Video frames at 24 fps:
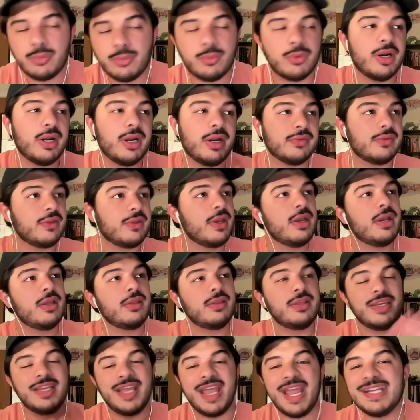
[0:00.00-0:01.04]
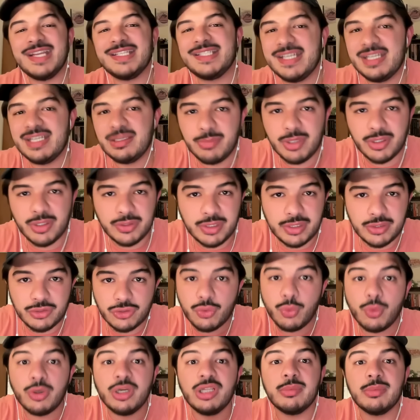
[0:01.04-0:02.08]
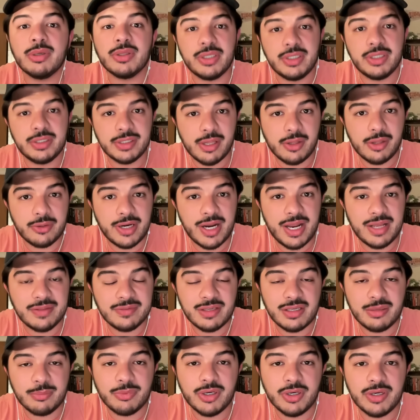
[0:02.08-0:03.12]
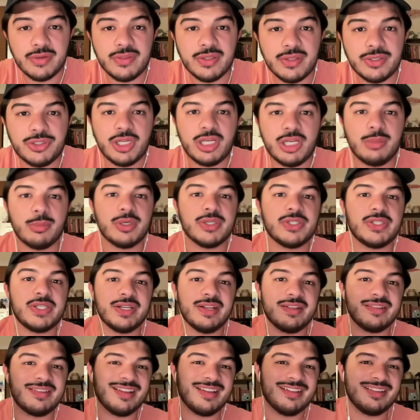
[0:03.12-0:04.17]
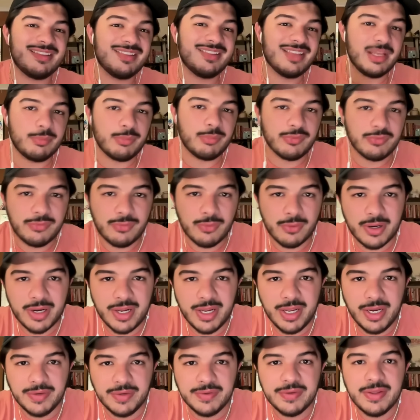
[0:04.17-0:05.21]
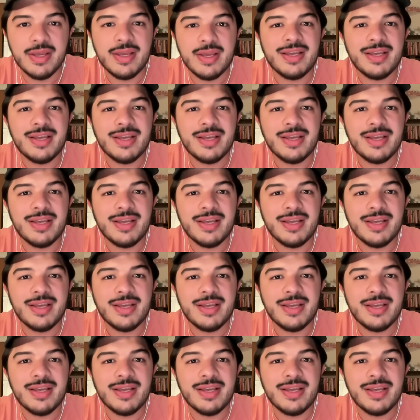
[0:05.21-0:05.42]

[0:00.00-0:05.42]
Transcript: Whereas the 18 million, $20 million asking price that JD Martinez had set beforehand